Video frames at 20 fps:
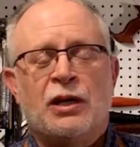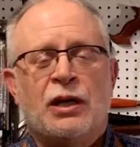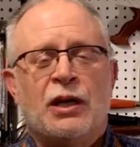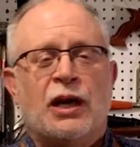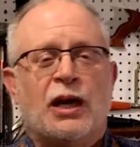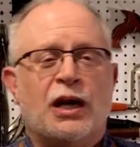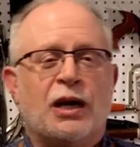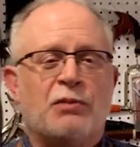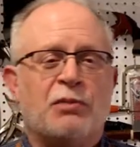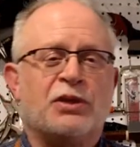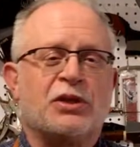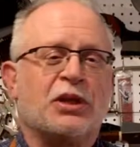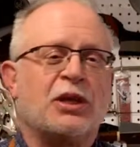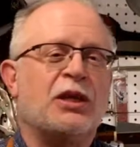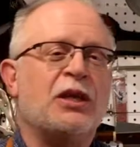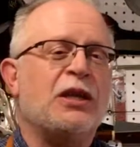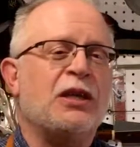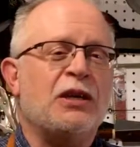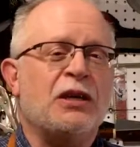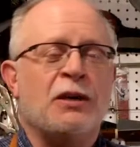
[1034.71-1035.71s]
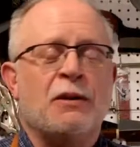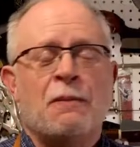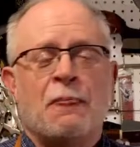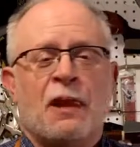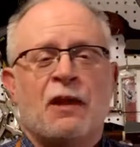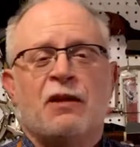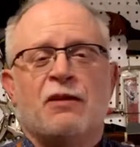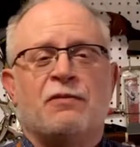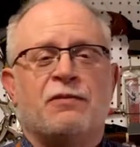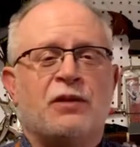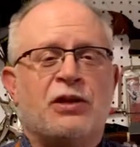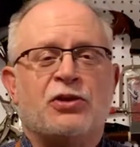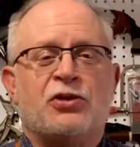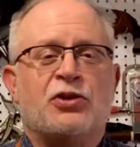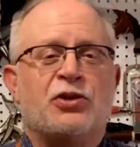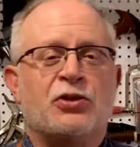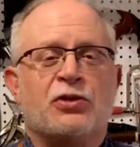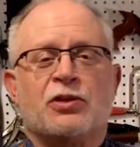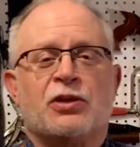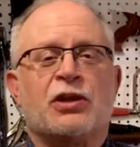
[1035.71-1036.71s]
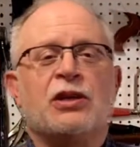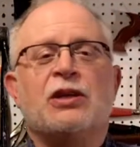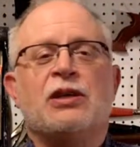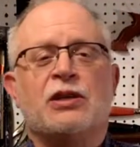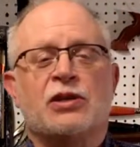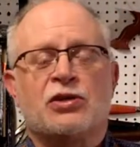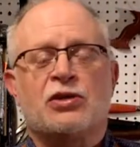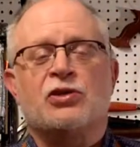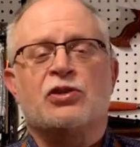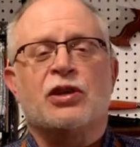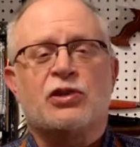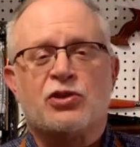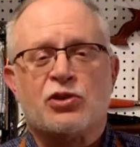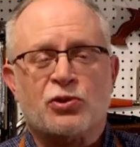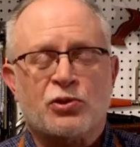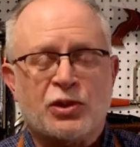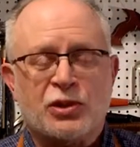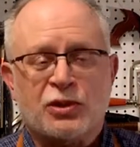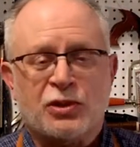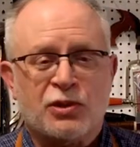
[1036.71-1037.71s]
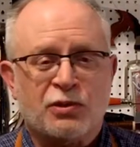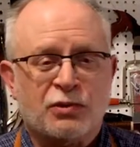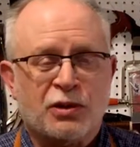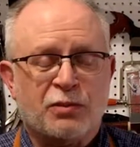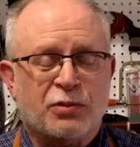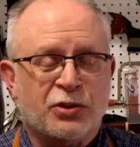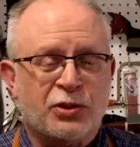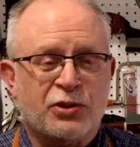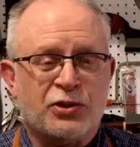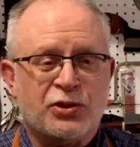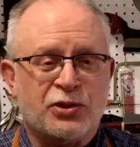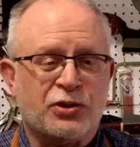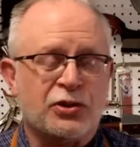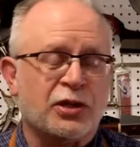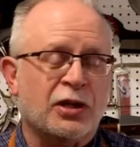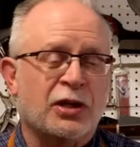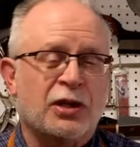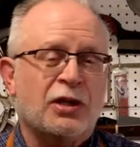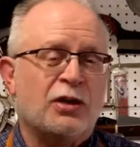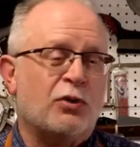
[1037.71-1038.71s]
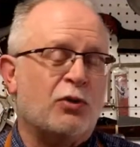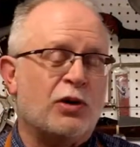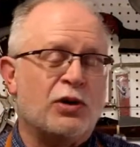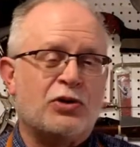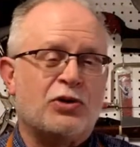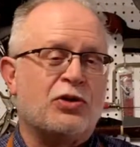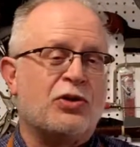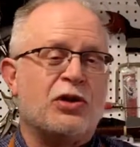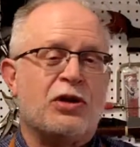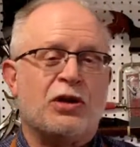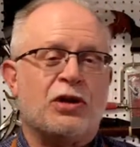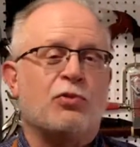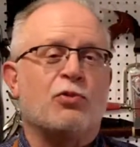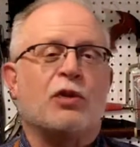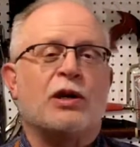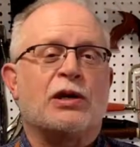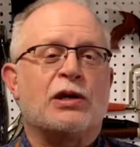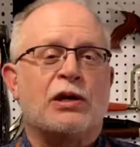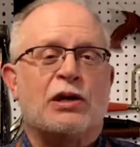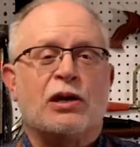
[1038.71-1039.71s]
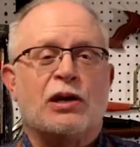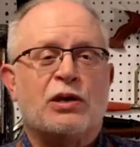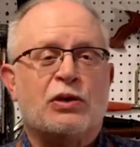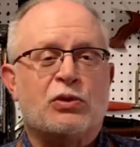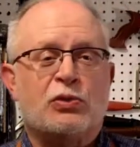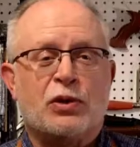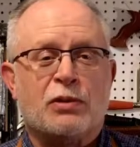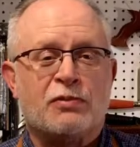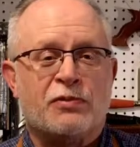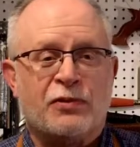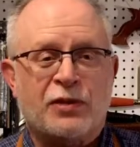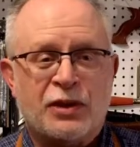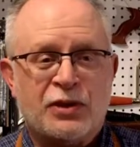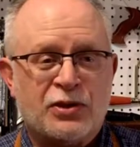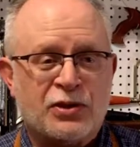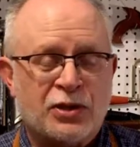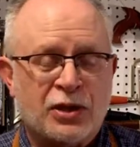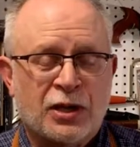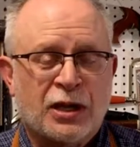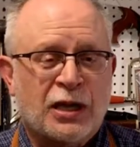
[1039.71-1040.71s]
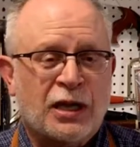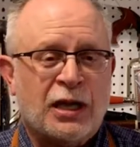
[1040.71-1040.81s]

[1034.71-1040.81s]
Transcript: But the key feature, the key accessory that we purchased was the red line rip fence,